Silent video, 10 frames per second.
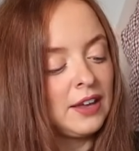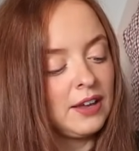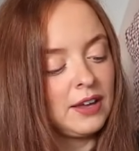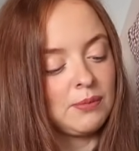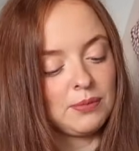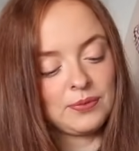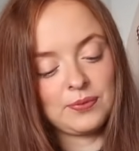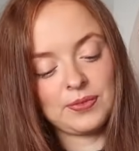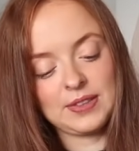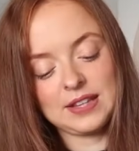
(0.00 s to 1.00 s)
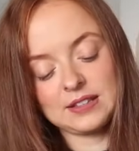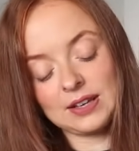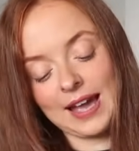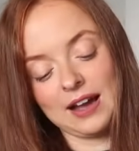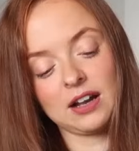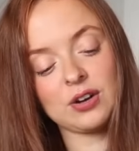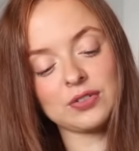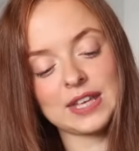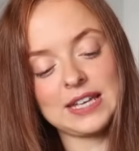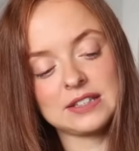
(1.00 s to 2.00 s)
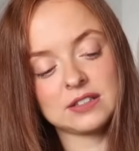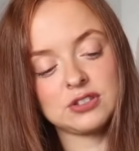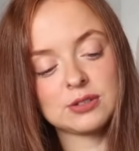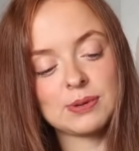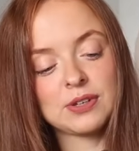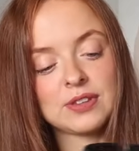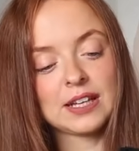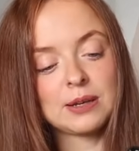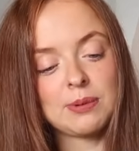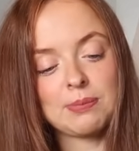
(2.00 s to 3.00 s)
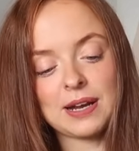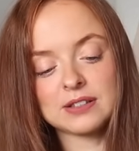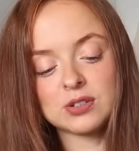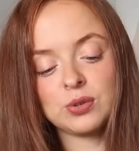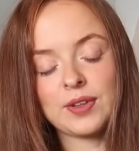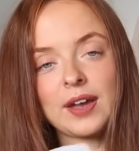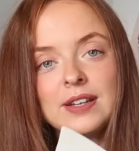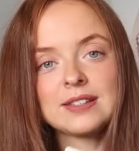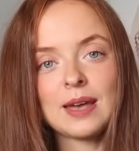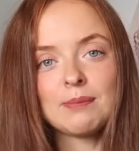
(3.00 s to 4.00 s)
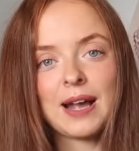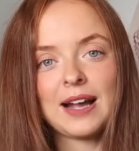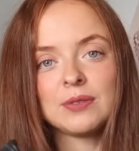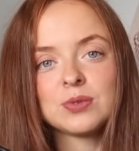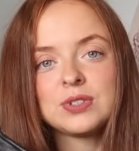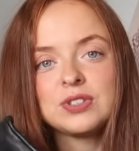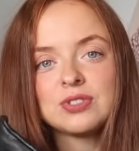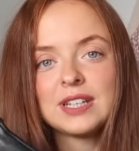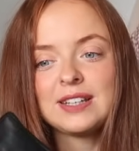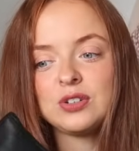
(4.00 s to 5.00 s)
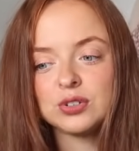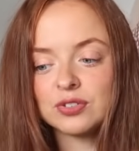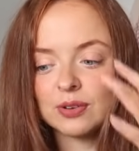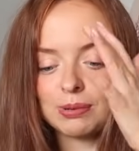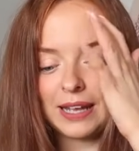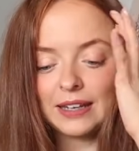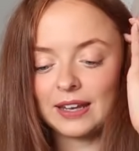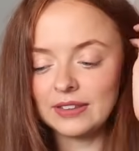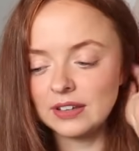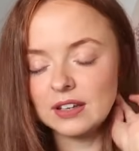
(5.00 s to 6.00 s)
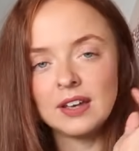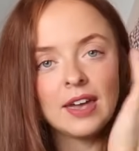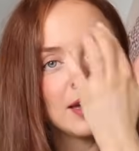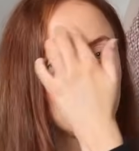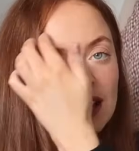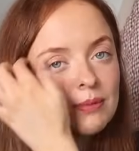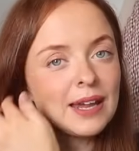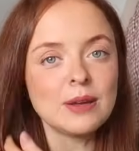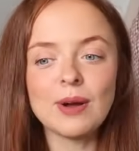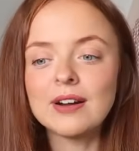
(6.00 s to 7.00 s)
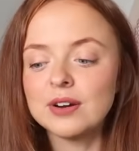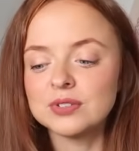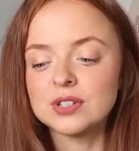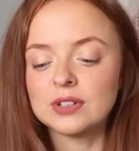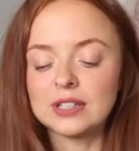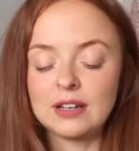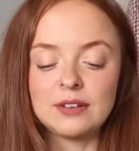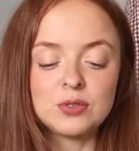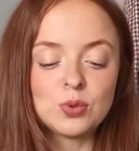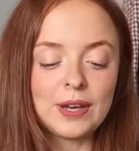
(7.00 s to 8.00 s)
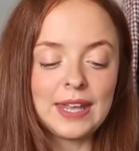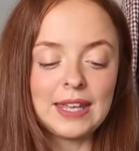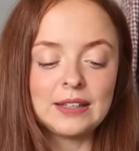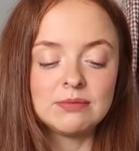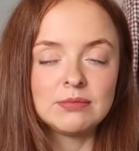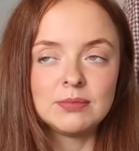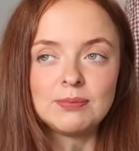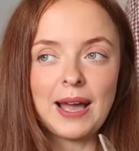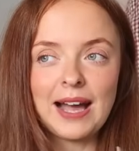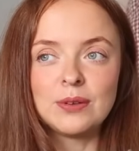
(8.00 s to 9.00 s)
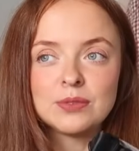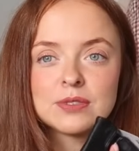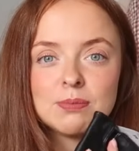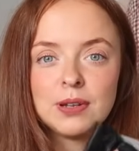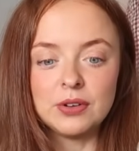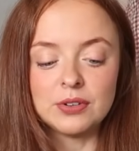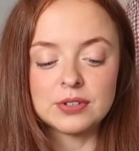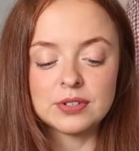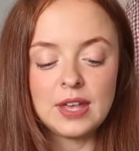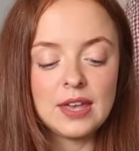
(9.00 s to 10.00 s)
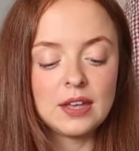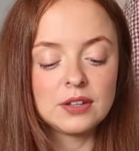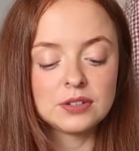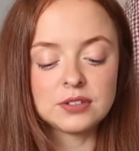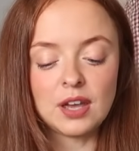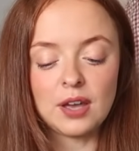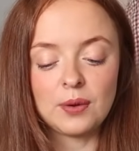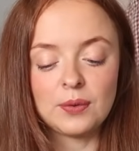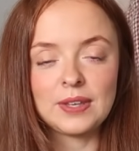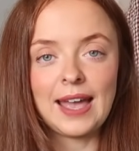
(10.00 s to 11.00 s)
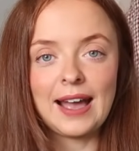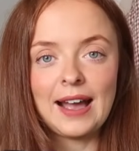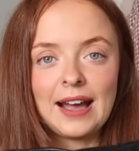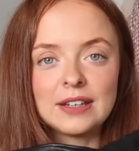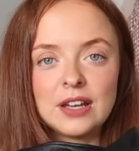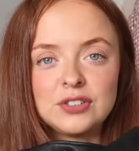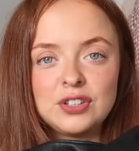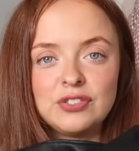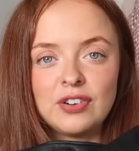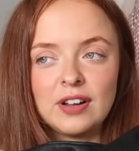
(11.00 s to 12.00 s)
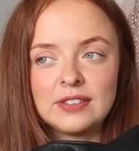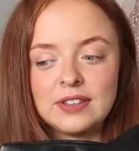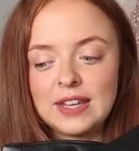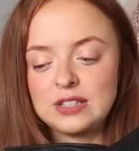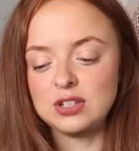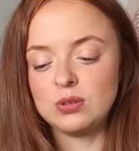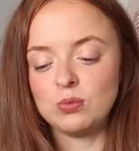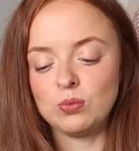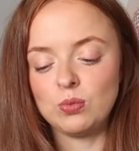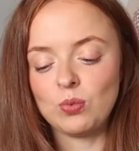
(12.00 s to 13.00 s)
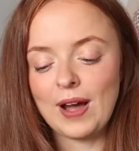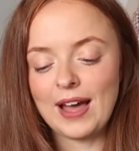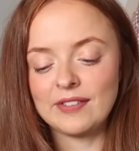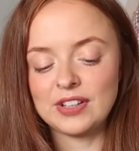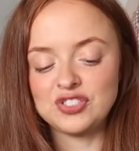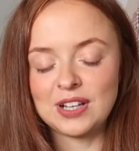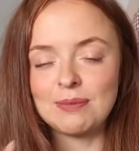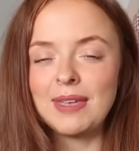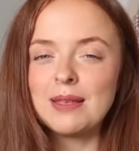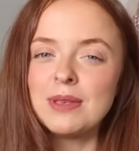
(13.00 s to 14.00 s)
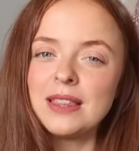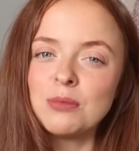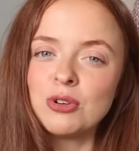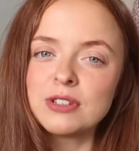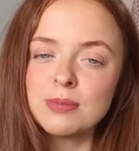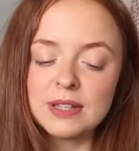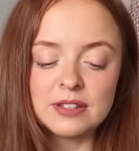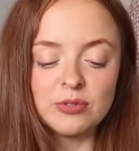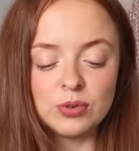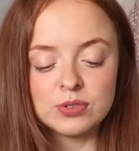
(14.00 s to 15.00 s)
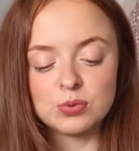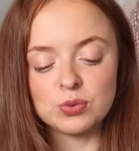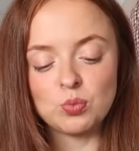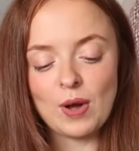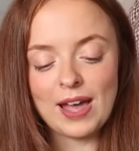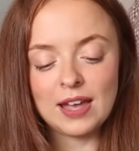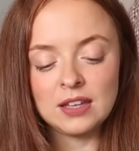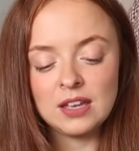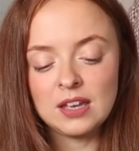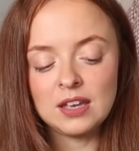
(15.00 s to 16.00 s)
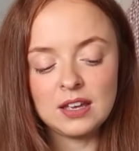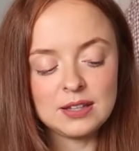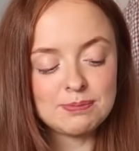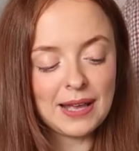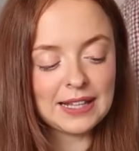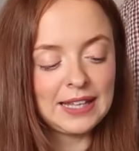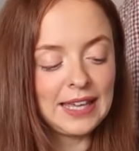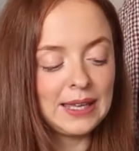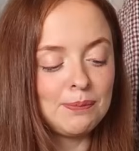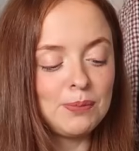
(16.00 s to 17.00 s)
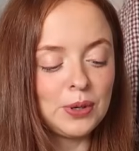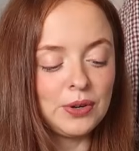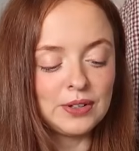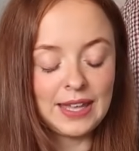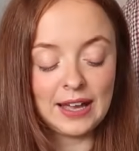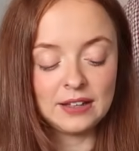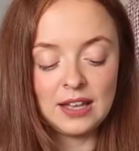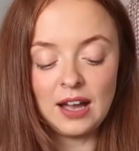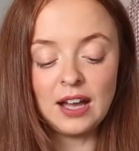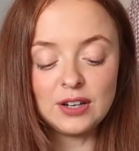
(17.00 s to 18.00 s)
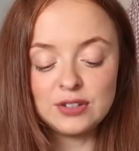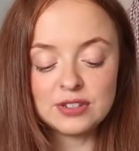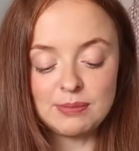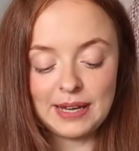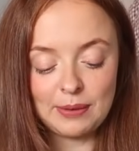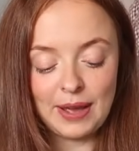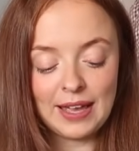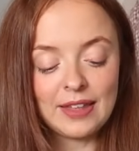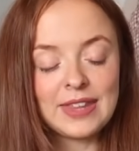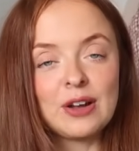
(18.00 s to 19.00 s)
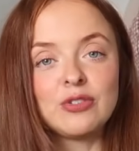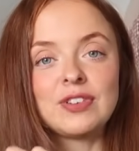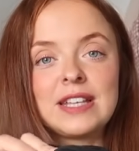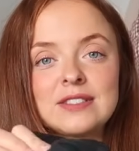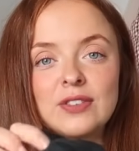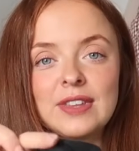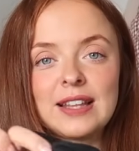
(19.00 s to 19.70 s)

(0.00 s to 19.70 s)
So yeah, I got these just because they're going to be practical. They're only £10, which is really good for black leather. Anywhere else you're looking at like £20 plus. So yeah, and I do find that they do wear eventually. Maybe the more expensive ones wouldn't wear as badly, but yeah, I lose them anyway, and they are fleece